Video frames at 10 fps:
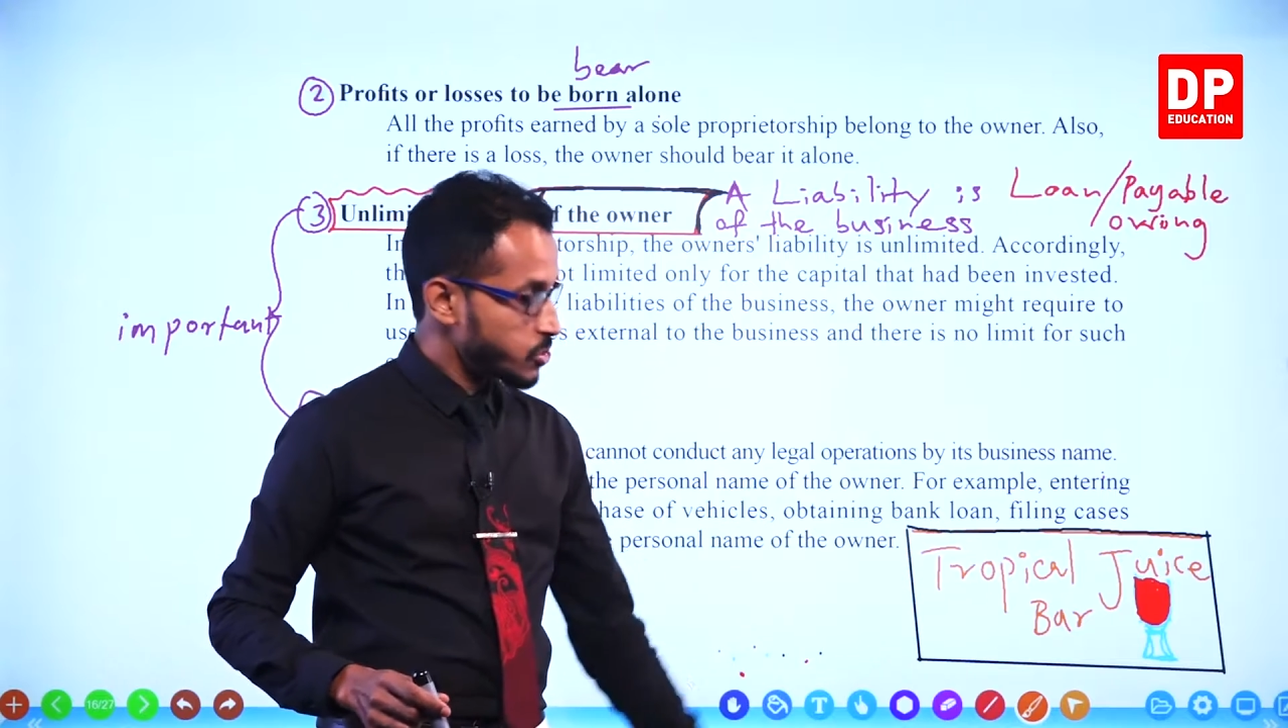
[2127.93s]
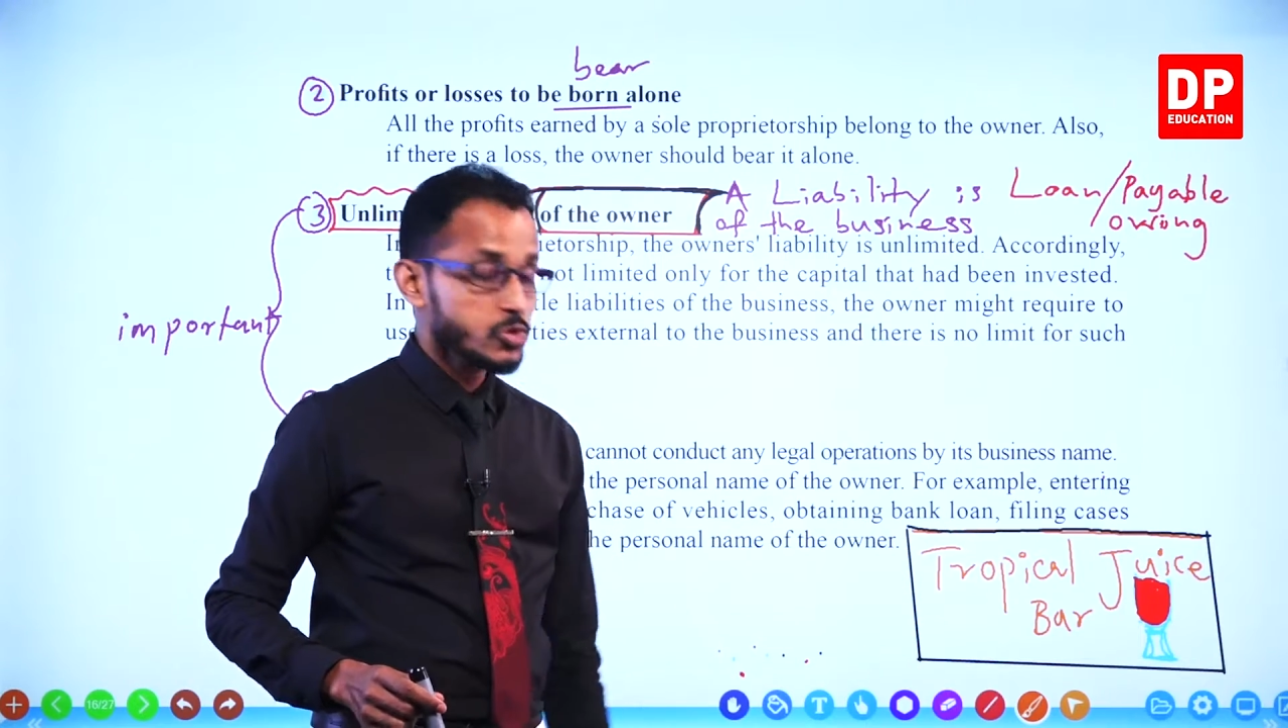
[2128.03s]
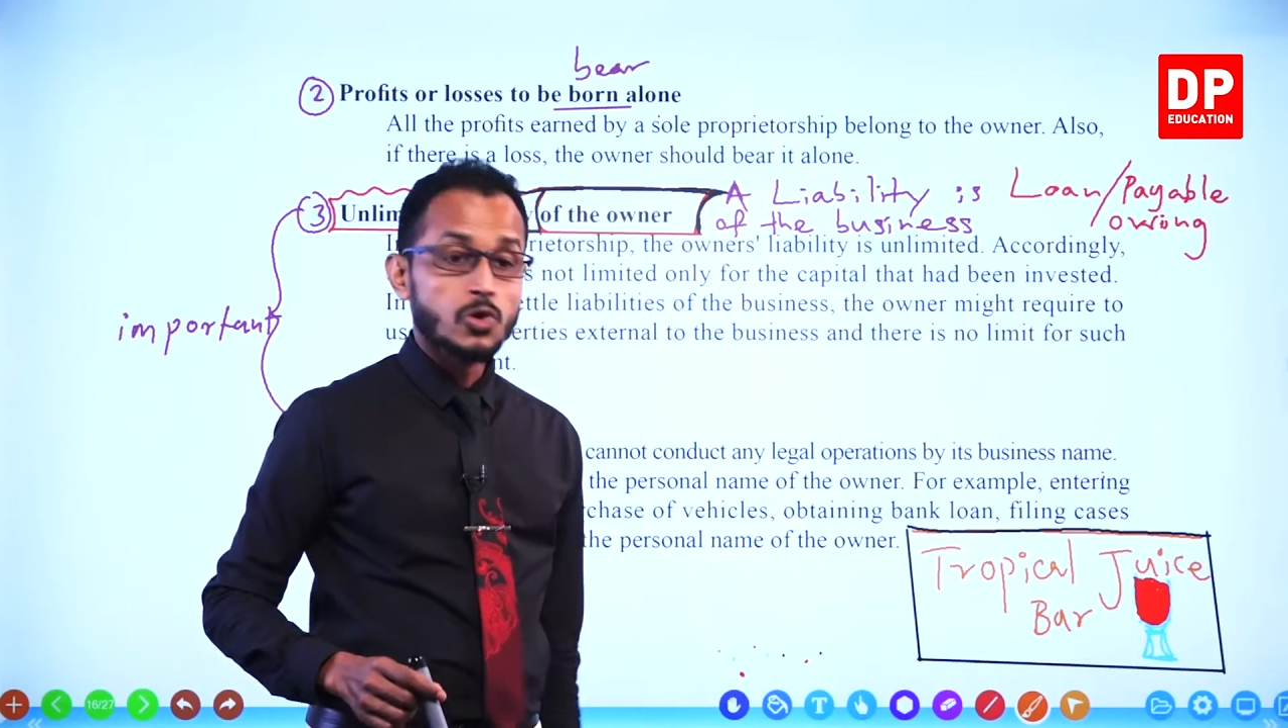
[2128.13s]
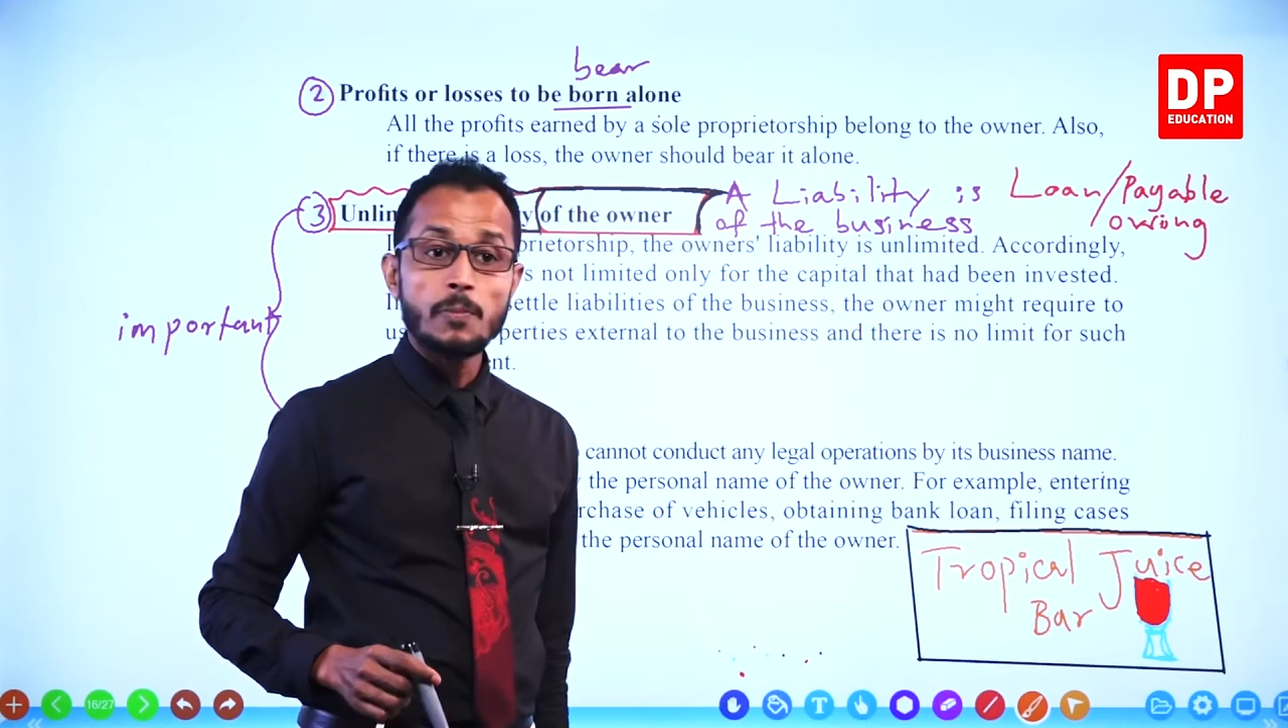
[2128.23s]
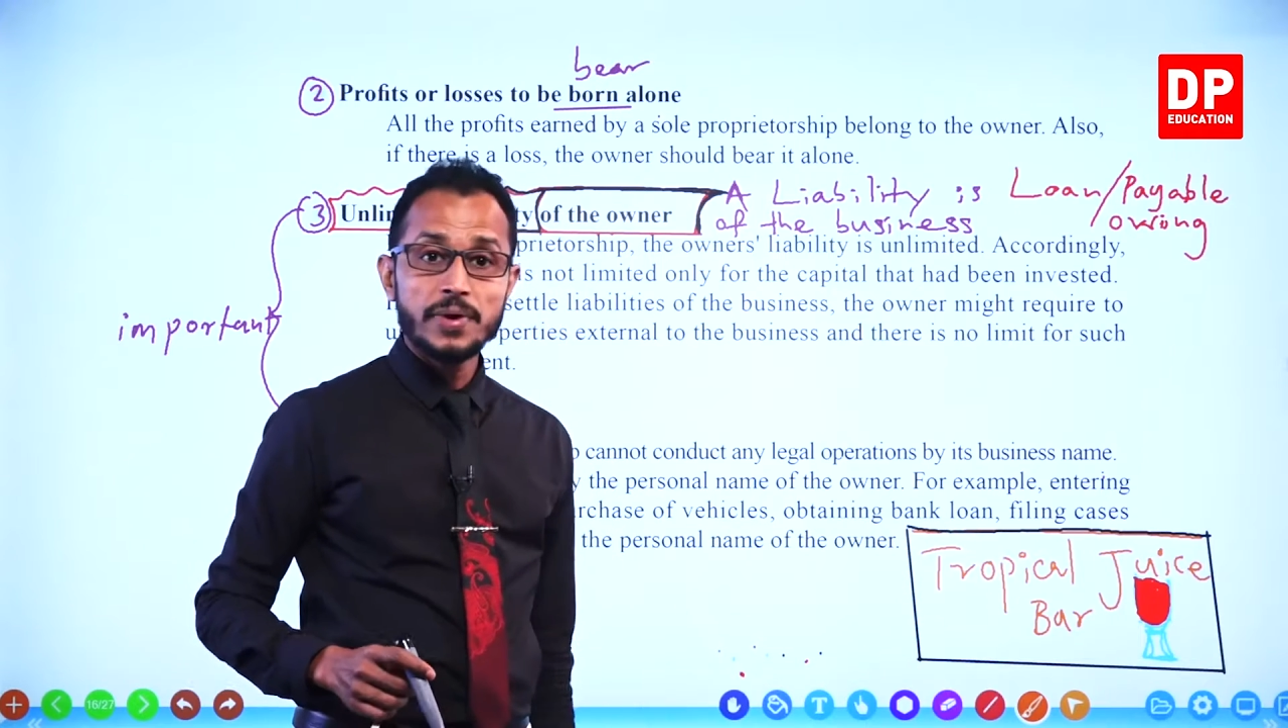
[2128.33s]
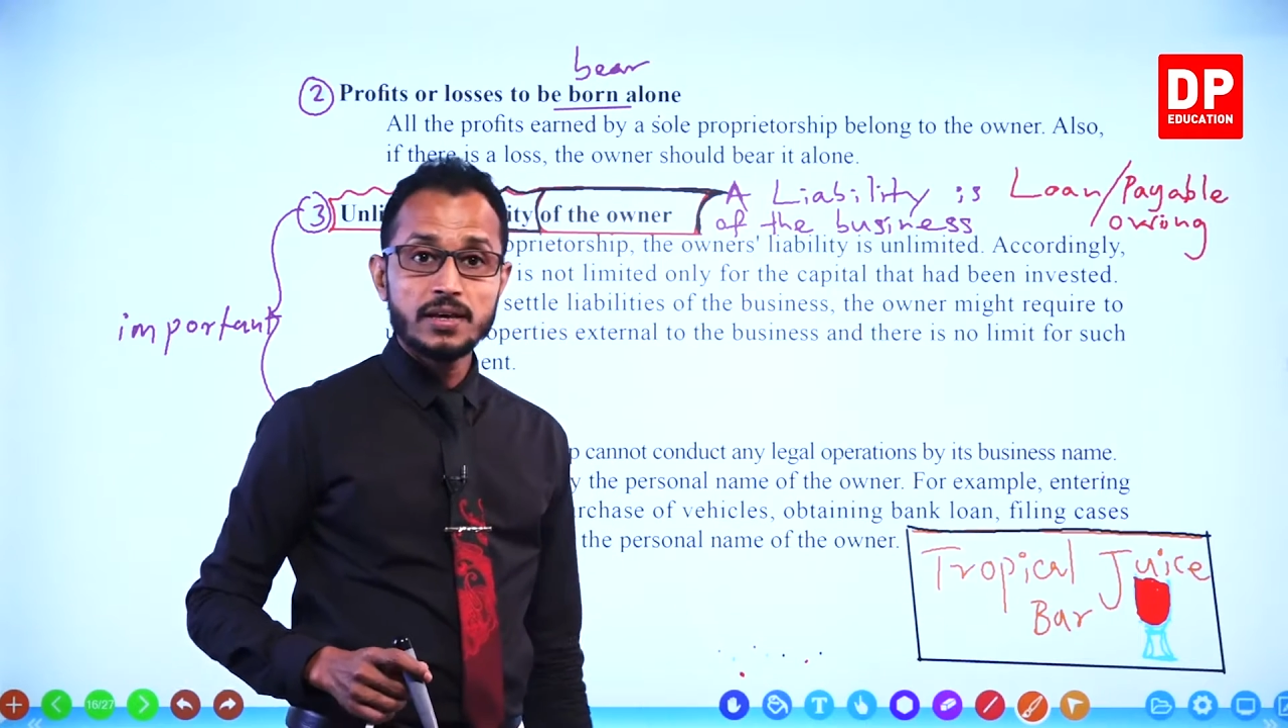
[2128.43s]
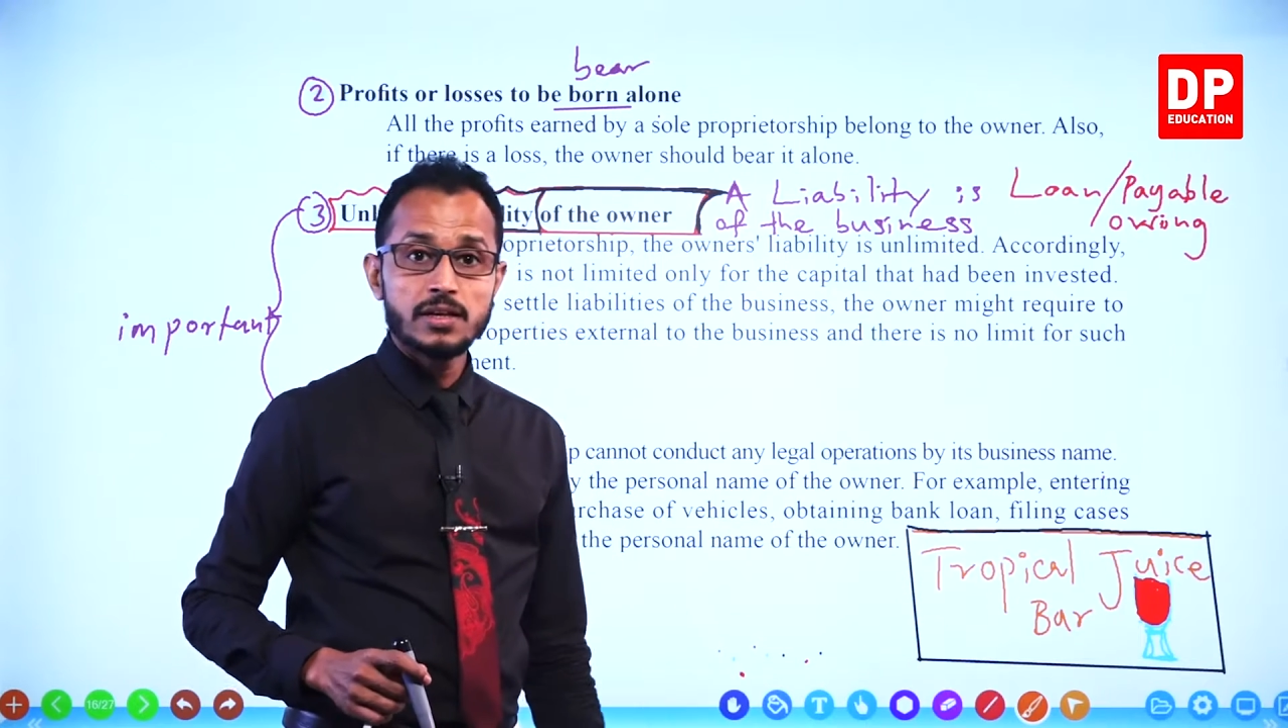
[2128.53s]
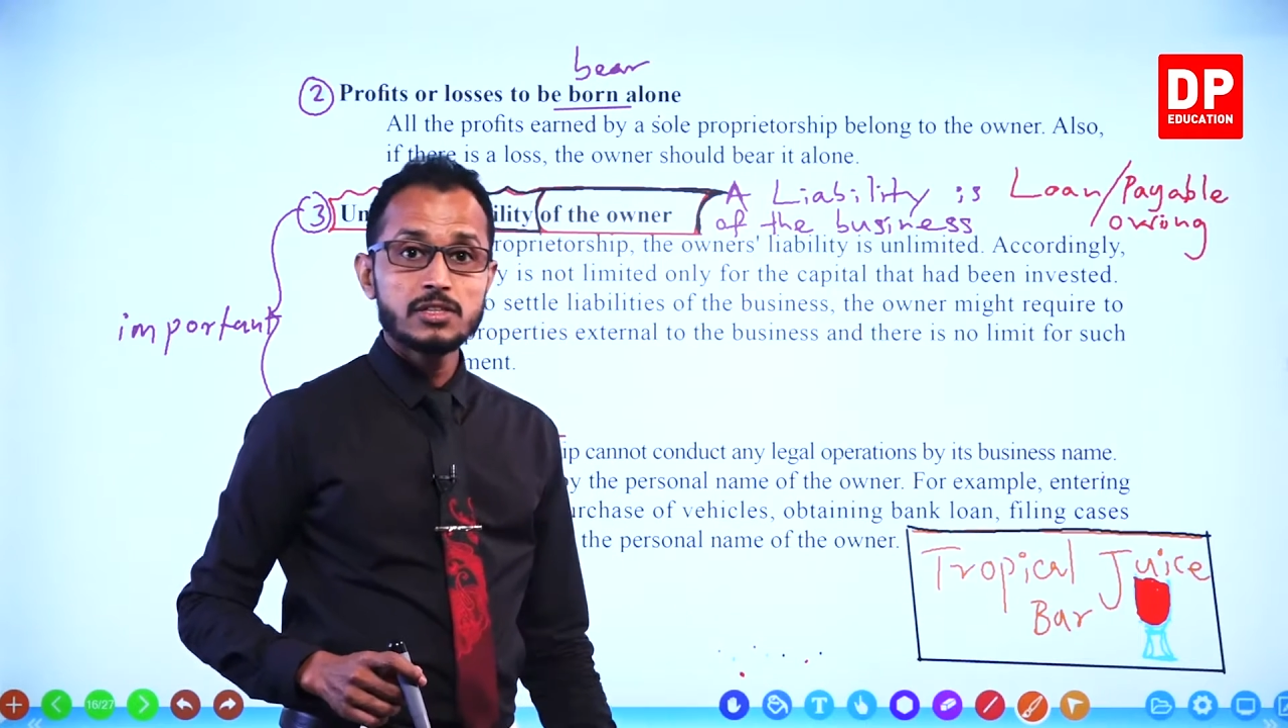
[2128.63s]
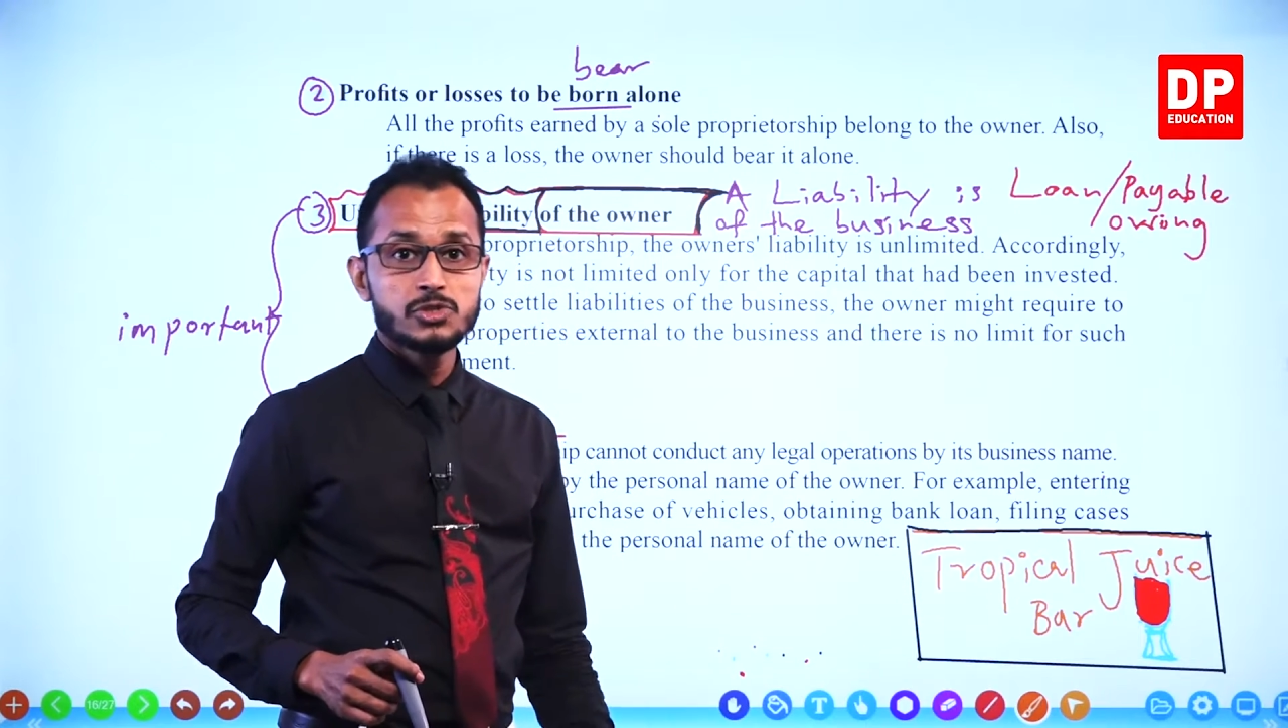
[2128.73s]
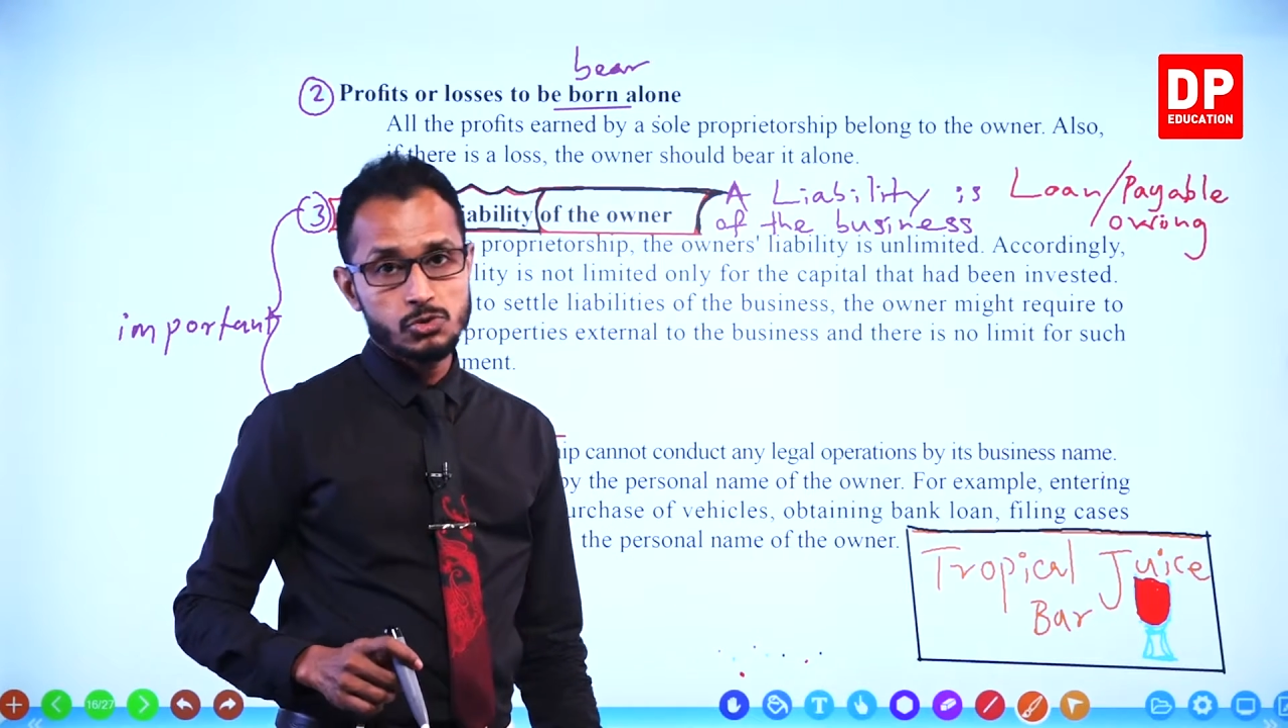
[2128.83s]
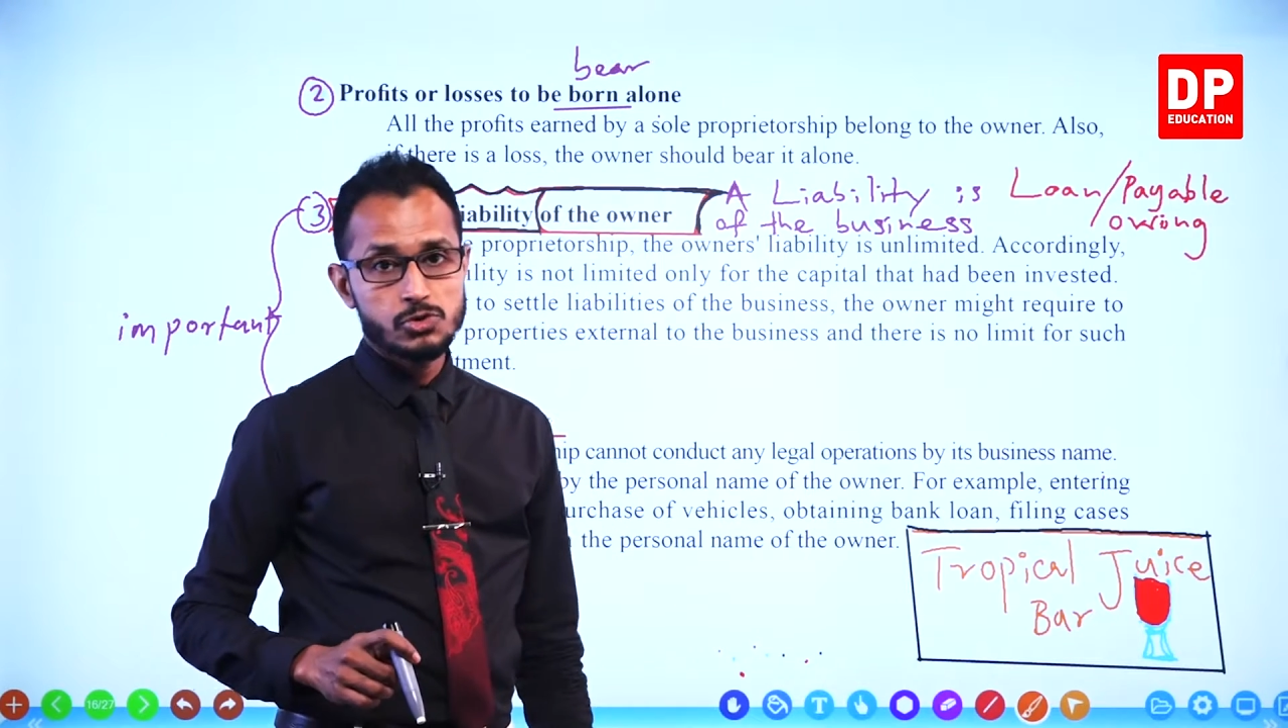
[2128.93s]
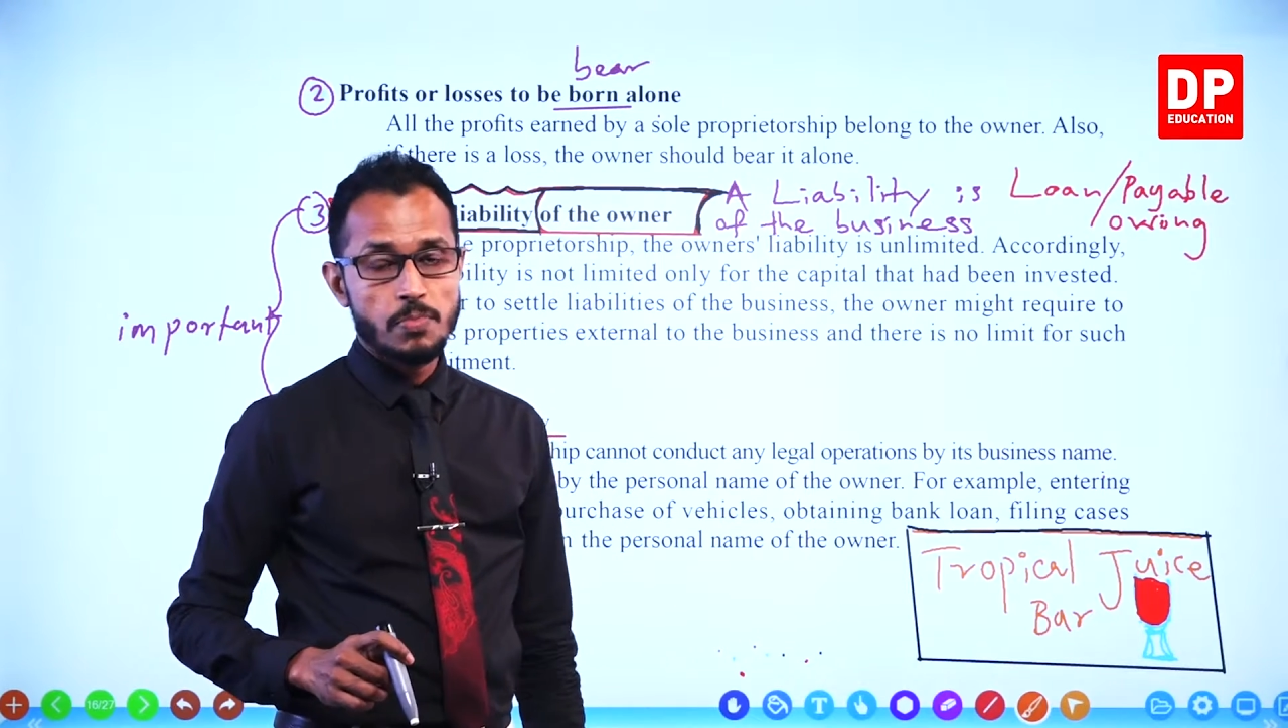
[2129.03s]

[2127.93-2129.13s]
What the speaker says: Tropical Juice